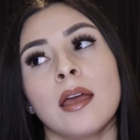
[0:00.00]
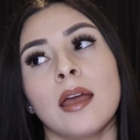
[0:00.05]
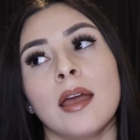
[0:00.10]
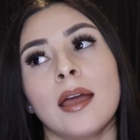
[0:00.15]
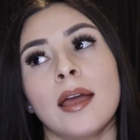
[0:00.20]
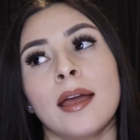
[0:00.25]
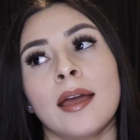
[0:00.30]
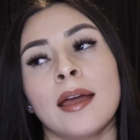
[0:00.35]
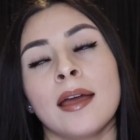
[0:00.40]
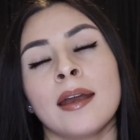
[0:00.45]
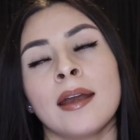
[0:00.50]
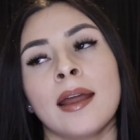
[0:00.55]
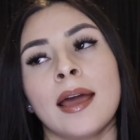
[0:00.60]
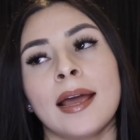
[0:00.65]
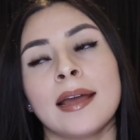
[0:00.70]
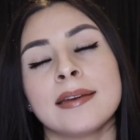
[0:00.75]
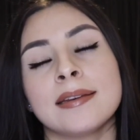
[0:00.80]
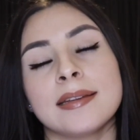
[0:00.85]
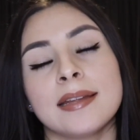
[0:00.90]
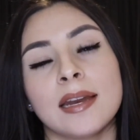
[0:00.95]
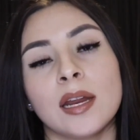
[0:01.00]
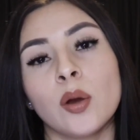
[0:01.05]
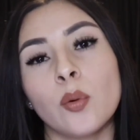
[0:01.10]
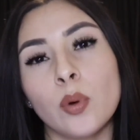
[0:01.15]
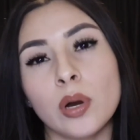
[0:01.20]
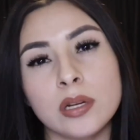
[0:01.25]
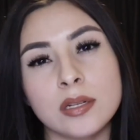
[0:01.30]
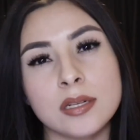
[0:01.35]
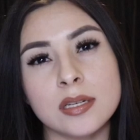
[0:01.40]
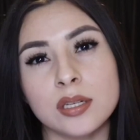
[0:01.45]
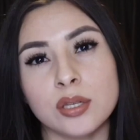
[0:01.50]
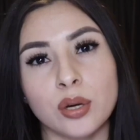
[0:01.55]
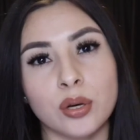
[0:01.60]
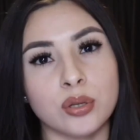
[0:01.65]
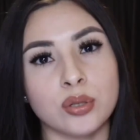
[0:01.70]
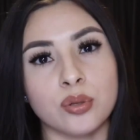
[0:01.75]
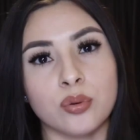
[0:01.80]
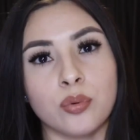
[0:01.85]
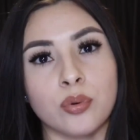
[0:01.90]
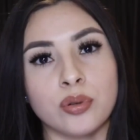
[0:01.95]
And I didn't want to
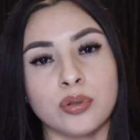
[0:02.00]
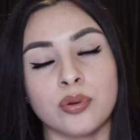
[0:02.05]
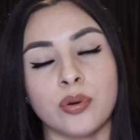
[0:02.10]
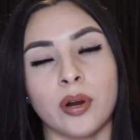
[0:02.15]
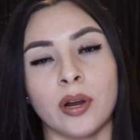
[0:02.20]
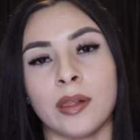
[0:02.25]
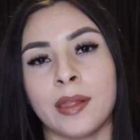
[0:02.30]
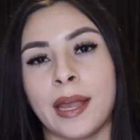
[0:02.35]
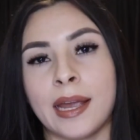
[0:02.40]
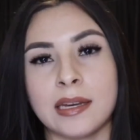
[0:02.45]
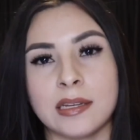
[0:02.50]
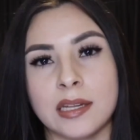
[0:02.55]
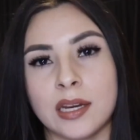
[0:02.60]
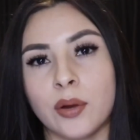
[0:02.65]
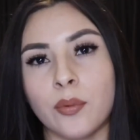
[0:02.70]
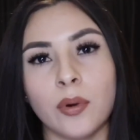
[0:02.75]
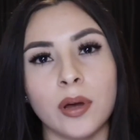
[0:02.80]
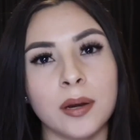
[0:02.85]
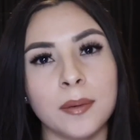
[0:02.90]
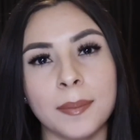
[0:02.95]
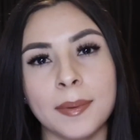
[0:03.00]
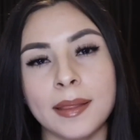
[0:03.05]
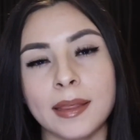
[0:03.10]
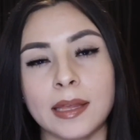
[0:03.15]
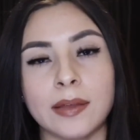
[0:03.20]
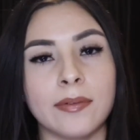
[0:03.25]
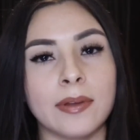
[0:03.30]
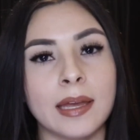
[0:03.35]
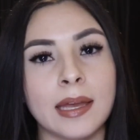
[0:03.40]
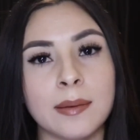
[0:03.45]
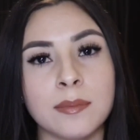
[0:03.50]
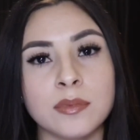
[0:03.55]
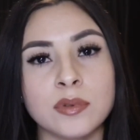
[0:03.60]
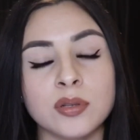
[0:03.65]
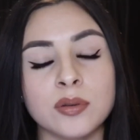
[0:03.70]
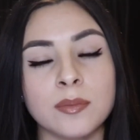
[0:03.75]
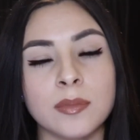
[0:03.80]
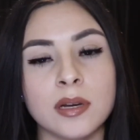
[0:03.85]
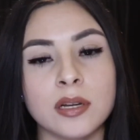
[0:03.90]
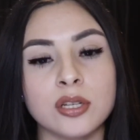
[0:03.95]
start school too early. I didn't want to be leaving him
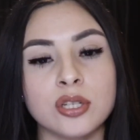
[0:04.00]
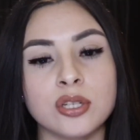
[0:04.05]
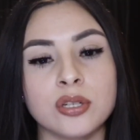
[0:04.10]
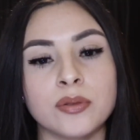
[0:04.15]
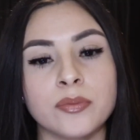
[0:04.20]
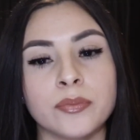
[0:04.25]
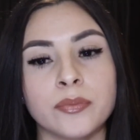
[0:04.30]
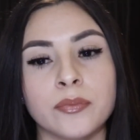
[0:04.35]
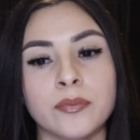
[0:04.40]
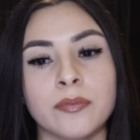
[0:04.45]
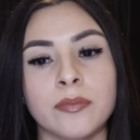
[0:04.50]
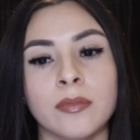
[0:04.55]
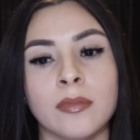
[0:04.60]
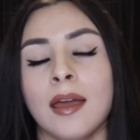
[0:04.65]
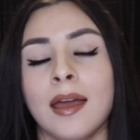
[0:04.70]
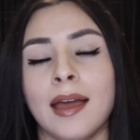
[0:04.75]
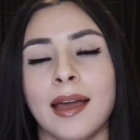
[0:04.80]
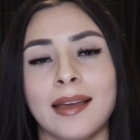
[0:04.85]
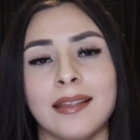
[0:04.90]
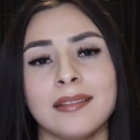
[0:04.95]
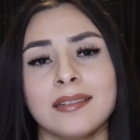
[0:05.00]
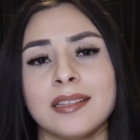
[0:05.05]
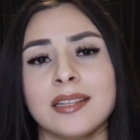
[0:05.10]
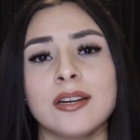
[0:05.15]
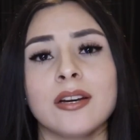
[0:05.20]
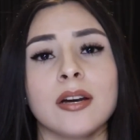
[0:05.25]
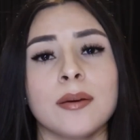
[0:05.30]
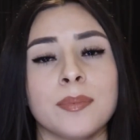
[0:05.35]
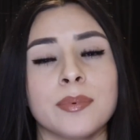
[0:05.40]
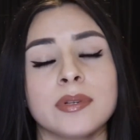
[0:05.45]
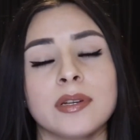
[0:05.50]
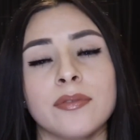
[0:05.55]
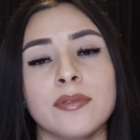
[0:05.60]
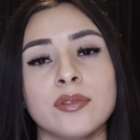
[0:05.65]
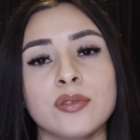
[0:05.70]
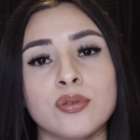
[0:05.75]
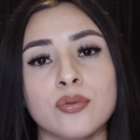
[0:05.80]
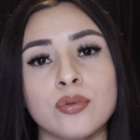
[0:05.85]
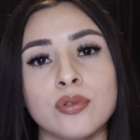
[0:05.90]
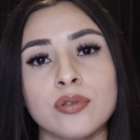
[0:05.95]
too much. I looked at a couple
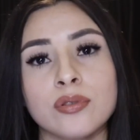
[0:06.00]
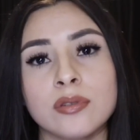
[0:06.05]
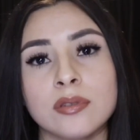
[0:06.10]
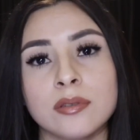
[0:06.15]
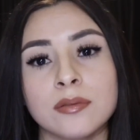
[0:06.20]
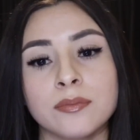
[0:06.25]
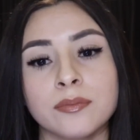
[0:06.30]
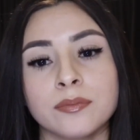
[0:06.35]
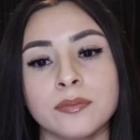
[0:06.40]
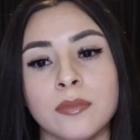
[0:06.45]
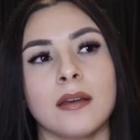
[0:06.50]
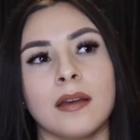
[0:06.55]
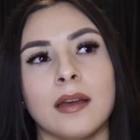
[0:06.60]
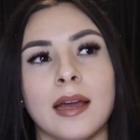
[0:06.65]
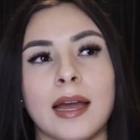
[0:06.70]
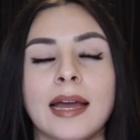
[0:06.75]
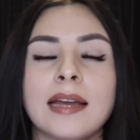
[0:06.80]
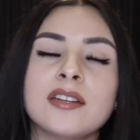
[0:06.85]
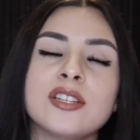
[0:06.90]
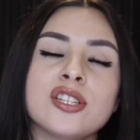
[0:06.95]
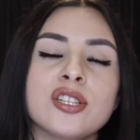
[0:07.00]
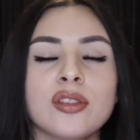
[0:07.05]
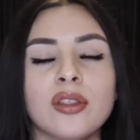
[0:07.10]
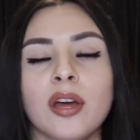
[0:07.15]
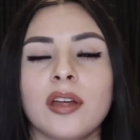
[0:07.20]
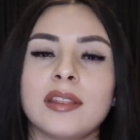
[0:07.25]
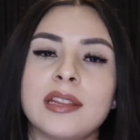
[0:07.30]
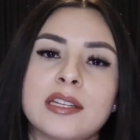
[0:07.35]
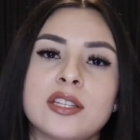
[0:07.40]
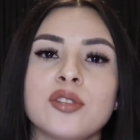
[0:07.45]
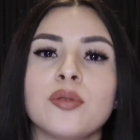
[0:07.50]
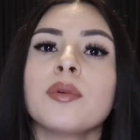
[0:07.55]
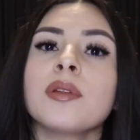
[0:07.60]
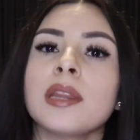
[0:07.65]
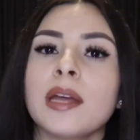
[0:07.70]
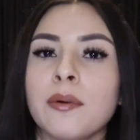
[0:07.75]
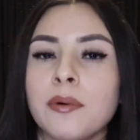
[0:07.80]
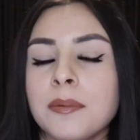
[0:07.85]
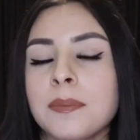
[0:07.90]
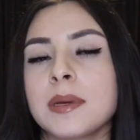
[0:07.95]
different schools. I just thought that's the one
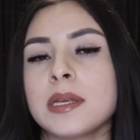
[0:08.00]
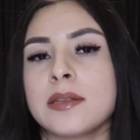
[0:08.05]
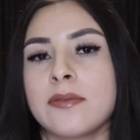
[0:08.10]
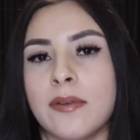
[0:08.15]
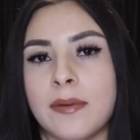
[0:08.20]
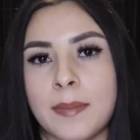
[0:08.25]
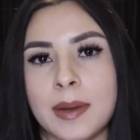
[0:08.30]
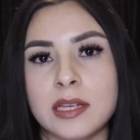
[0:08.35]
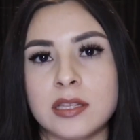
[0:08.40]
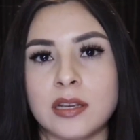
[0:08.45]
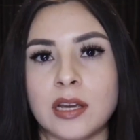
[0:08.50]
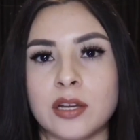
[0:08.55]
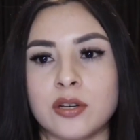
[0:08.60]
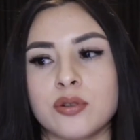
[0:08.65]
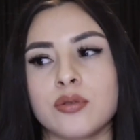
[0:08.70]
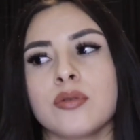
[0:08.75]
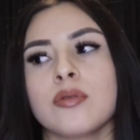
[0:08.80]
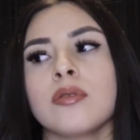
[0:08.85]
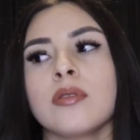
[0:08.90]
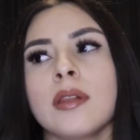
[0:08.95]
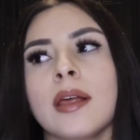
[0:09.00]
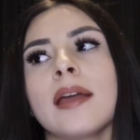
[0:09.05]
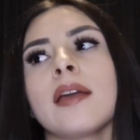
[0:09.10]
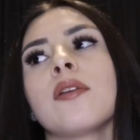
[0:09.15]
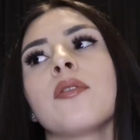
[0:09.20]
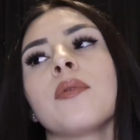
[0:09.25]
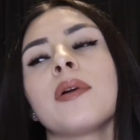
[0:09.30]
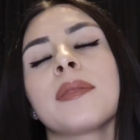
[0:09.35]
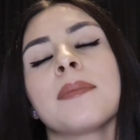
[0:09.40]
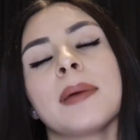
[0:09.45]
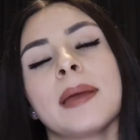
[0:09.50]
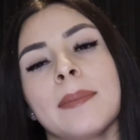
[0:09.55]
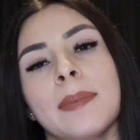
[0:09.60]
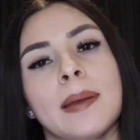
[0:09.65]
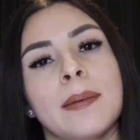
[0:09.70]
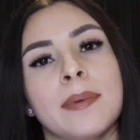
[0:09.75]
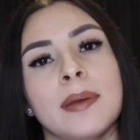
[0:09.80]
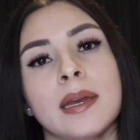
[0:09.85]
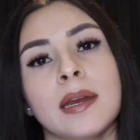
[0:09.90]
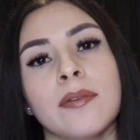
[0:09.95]
that would best fit my schedule. Like with my
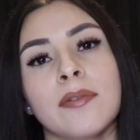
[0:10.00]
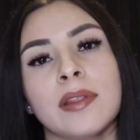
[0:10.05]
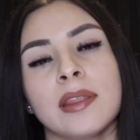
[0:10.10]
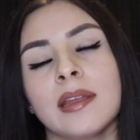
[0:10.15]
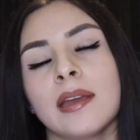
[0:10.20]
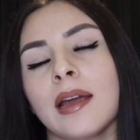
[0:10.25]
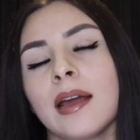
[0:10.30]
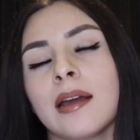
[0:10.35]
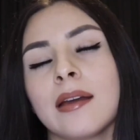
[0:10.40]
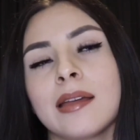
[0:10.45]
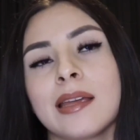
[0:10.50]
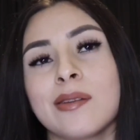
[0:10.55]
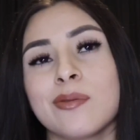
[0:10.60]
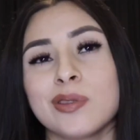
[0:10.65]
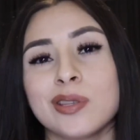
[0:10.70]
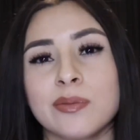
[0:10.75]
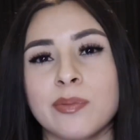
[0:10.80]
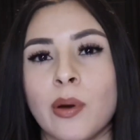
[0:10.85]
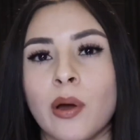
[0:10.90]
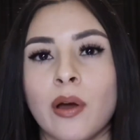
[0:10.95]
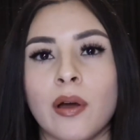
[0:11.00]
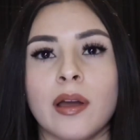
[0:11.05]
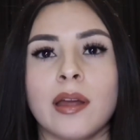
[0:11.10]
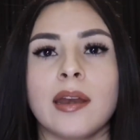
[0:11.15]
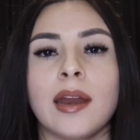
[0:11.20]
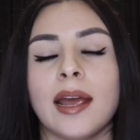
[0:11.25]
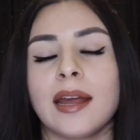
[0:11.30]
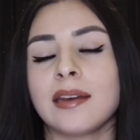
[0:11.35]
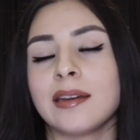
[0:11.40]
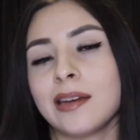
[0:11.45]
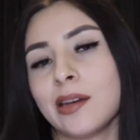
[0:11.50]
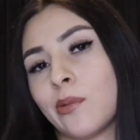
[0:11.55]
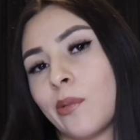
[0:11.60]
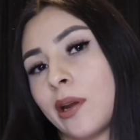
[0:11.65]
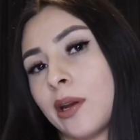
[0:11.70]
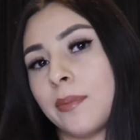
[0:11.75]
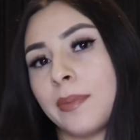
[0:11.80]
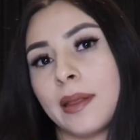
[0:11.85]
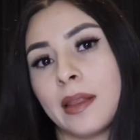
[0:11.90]
baby and everything, he was small and I didn't want to be